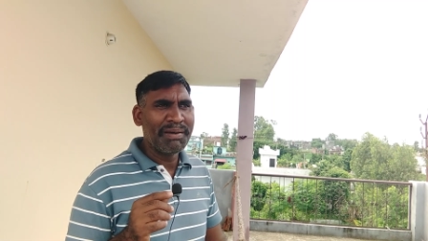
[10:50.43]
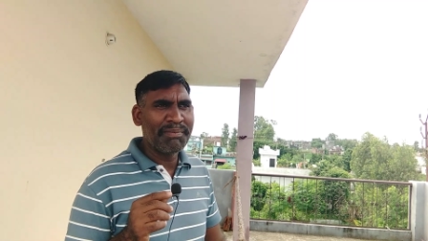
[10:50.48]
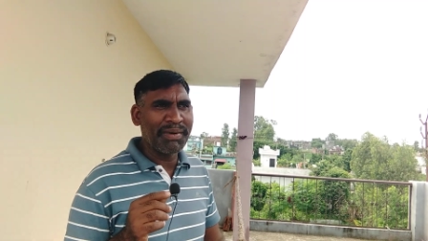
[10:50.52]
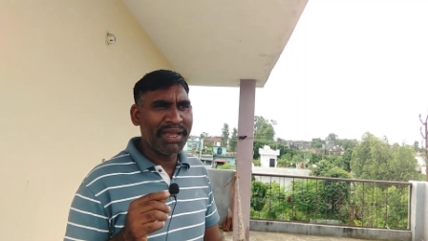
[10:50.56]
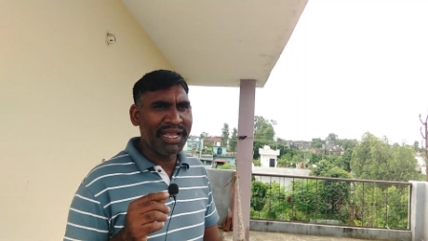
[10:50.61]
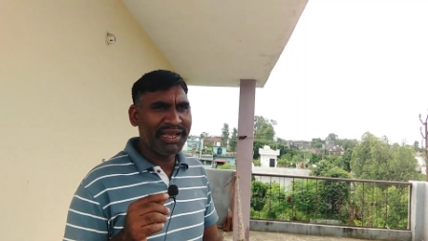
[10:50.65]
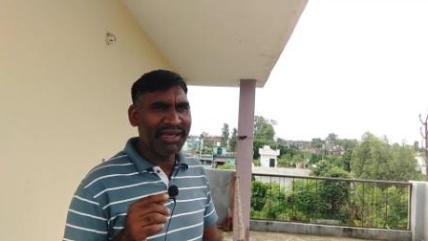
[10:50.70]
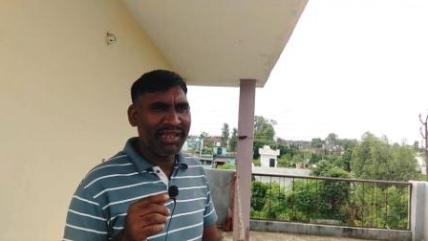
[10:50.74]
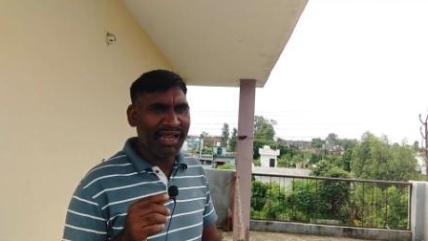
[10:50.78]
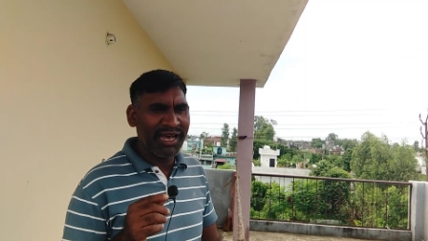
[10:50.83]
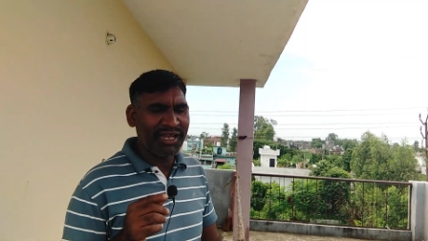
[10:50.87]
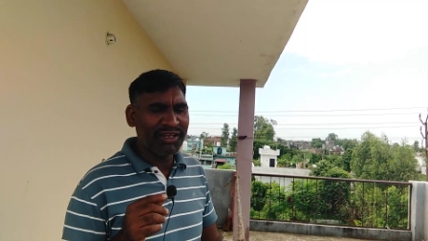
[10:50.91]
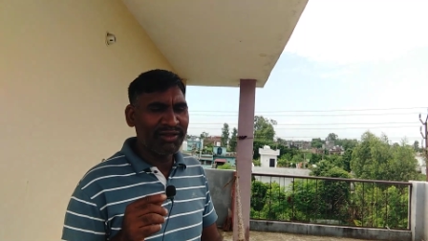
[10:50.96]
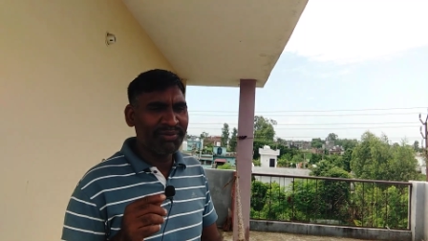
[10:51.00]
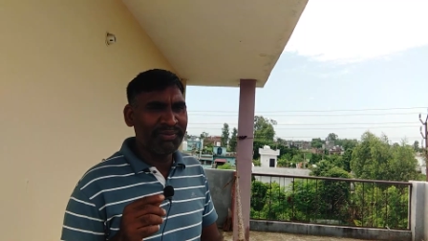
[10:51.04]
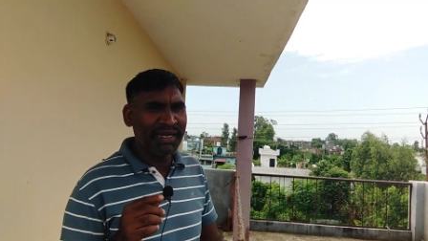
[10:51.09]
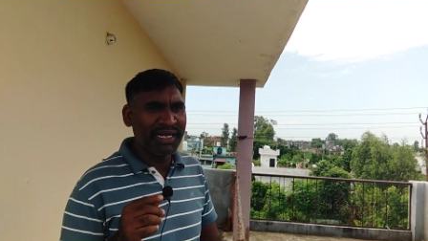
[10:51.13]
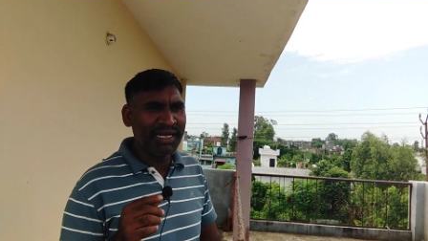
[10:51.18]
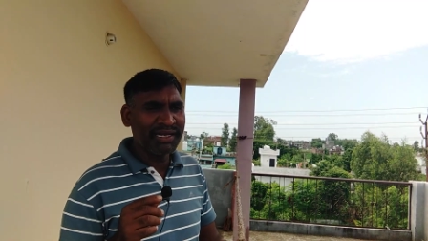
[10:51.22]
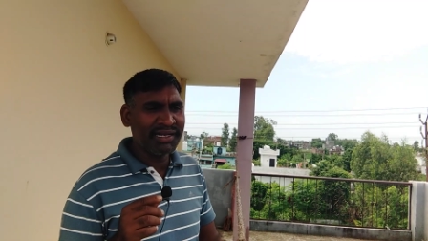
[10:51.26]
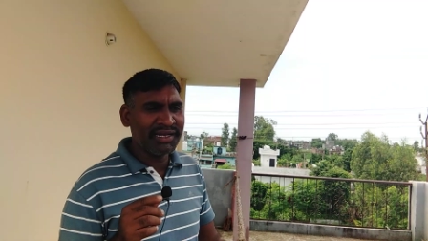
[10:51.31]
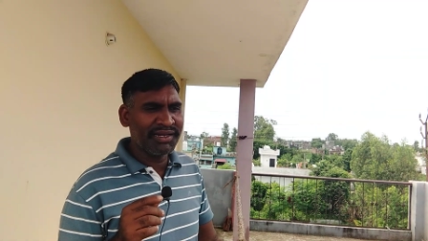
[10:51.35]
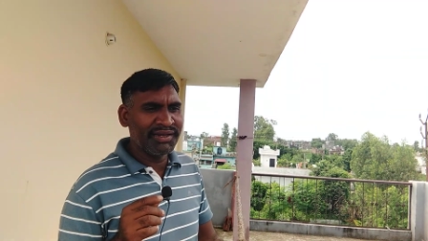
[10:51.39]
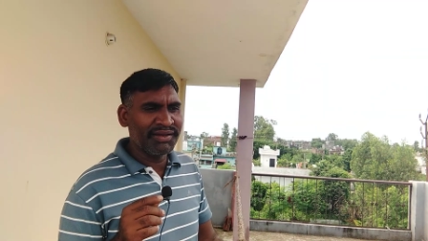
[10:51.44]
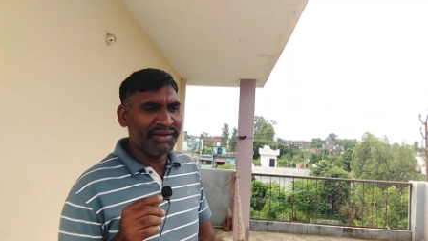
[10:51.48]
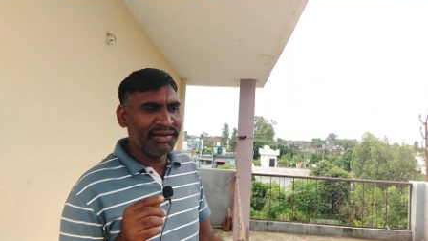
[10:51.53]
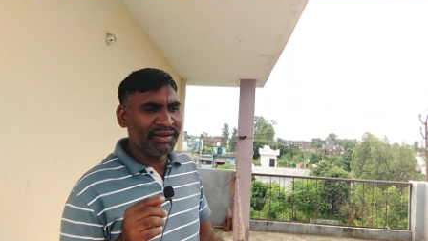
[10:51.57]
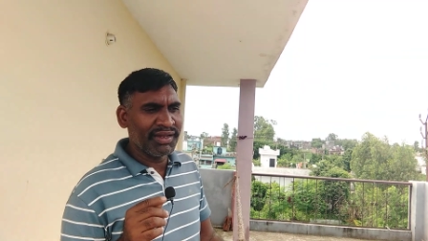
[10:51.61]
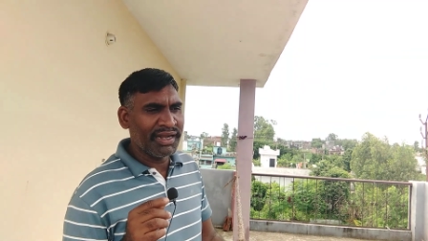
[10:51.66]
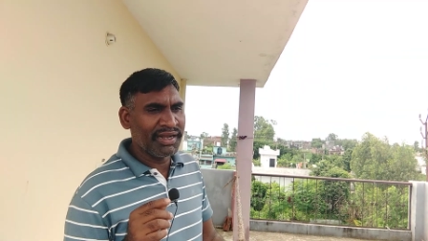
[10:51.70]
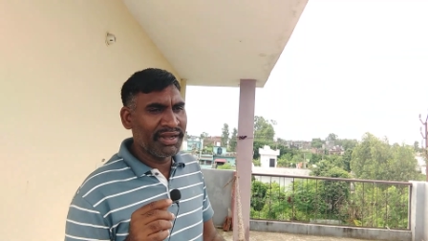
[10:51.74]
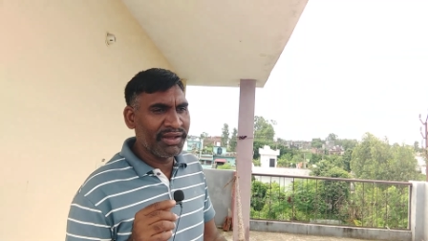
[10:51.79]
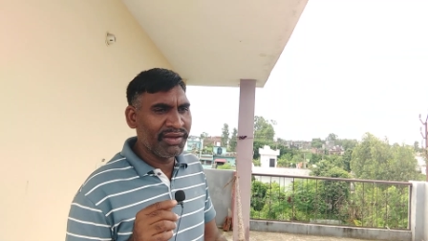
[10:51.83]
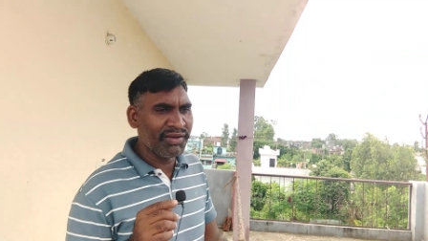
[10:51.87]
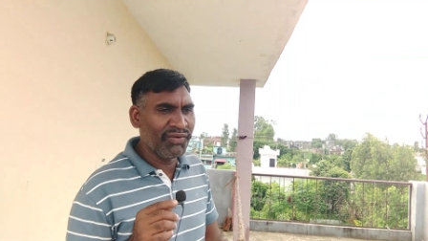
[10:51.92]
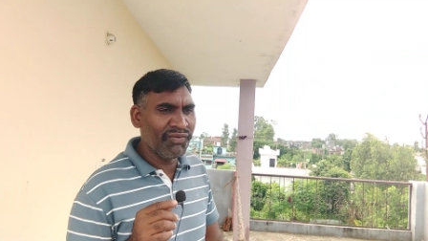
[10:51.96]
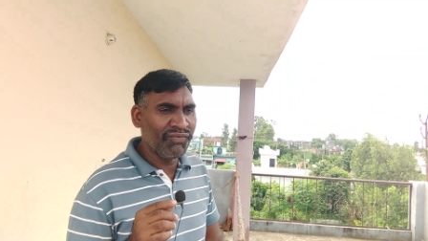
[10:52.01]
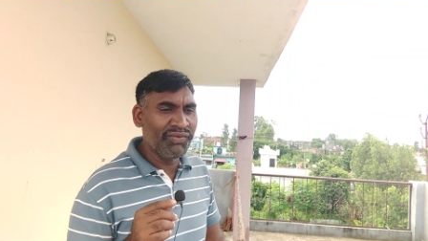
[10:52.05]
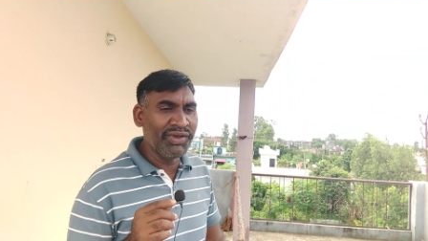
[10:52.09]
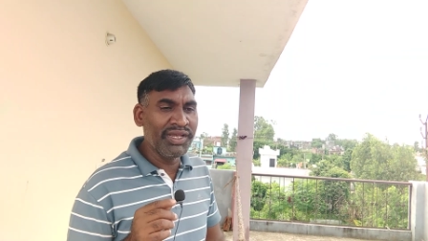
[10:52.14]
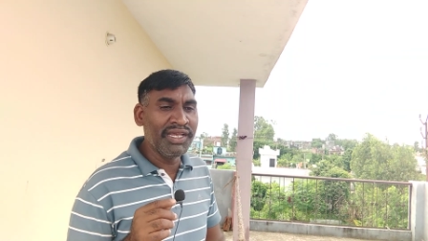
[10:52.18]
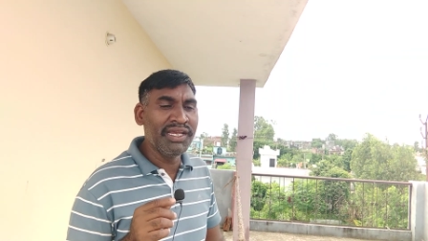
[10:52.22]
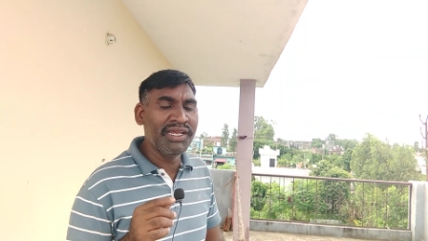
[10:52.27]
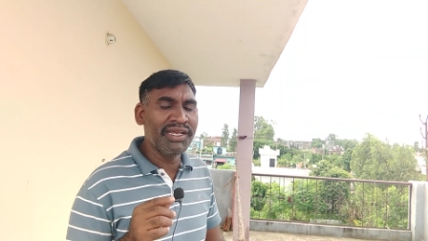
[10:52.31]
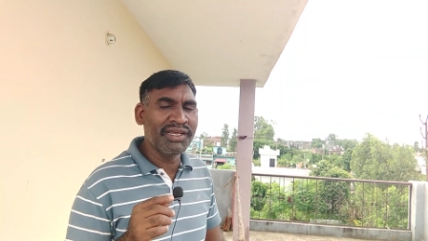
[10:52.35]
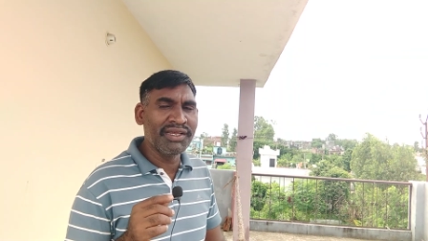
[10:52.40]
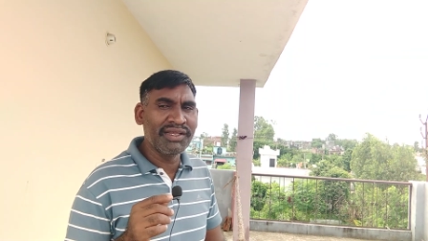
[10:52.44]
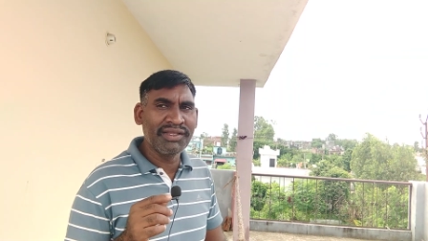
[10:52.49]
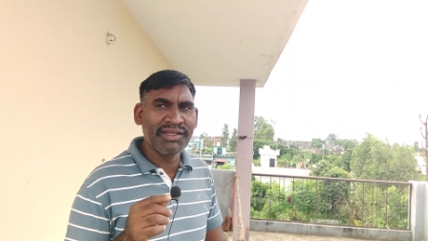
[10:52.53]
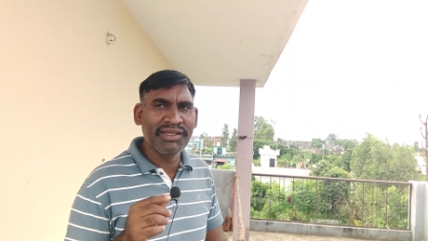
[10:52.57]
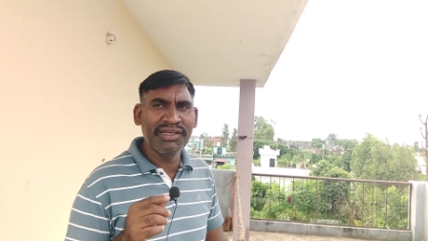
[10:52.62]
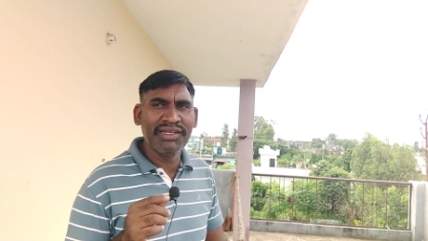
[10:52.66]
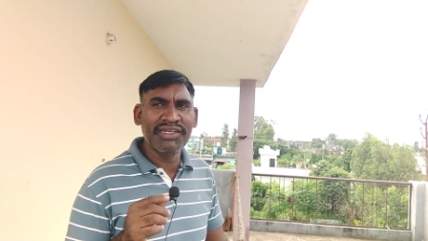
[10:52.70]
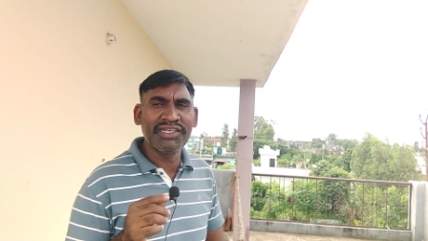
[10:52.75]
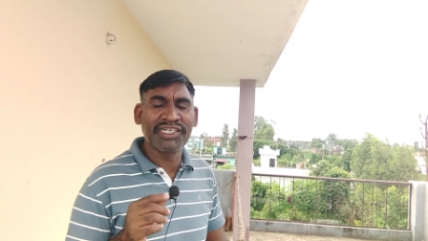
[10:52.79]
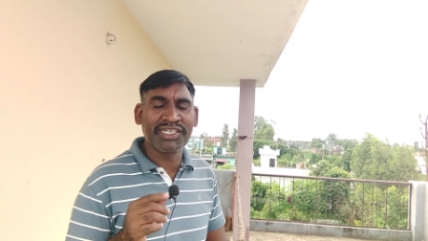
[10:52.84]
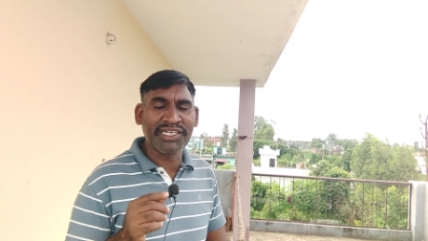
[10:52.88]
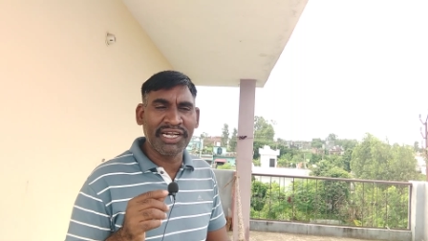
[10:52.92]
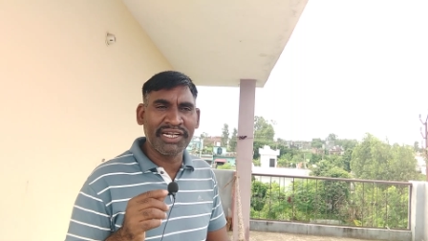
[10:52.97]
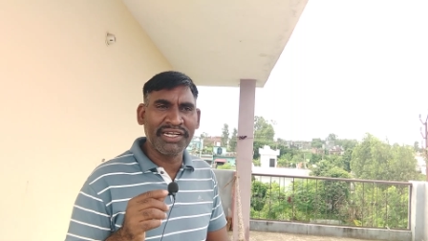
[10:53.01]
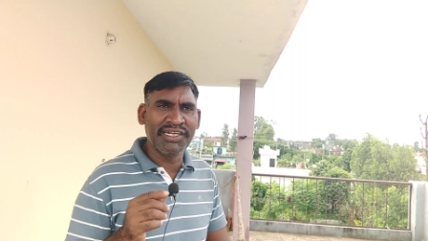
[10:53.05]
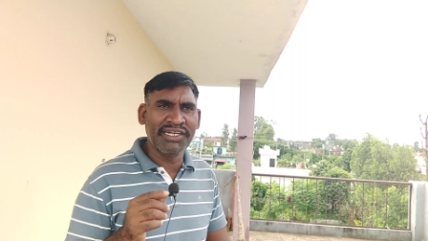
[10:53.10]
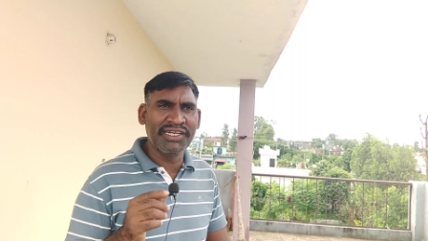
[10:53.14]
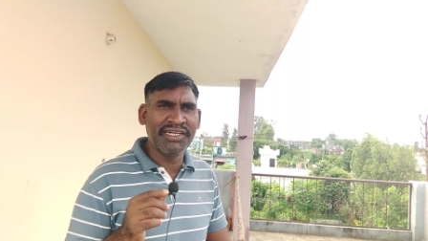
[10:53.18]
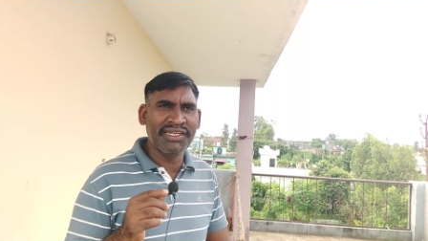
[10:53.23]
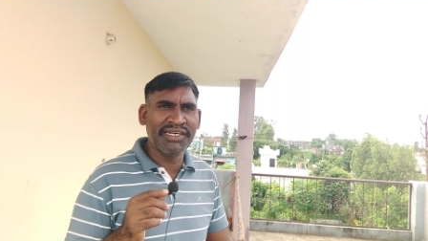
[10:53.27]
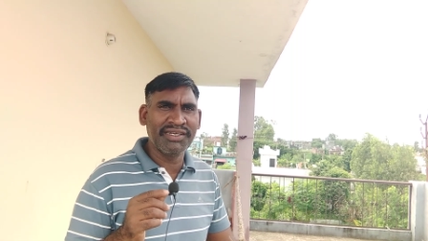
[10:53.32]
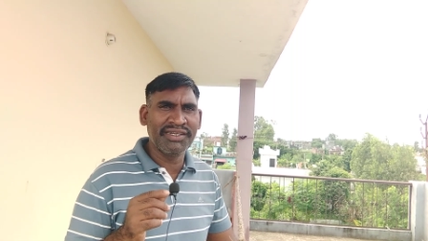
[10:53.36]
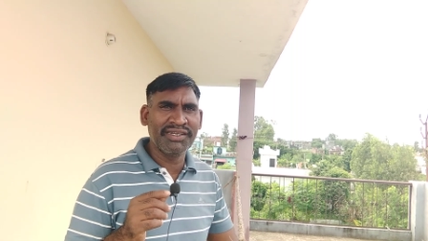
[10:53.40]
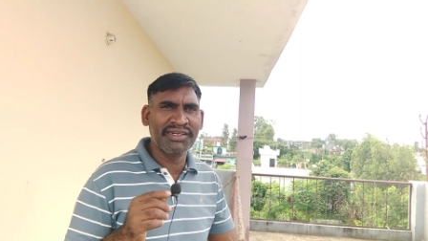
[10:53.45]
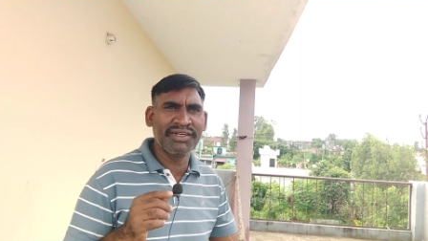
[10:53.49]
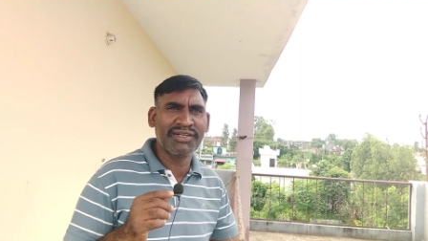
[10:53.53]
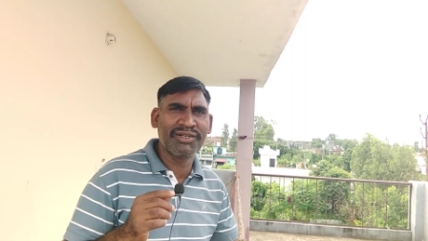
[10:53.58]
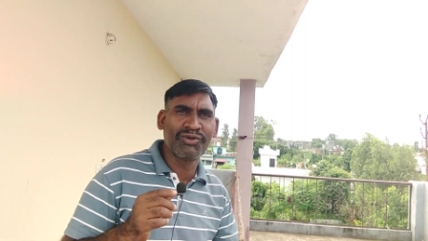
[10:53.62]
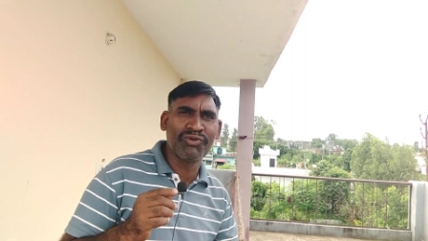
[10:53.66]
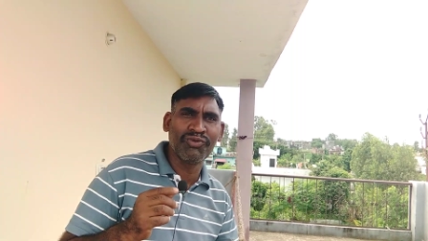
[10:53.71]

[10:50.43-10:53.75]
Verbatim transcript: my classmate uh, and we uh, studied uh,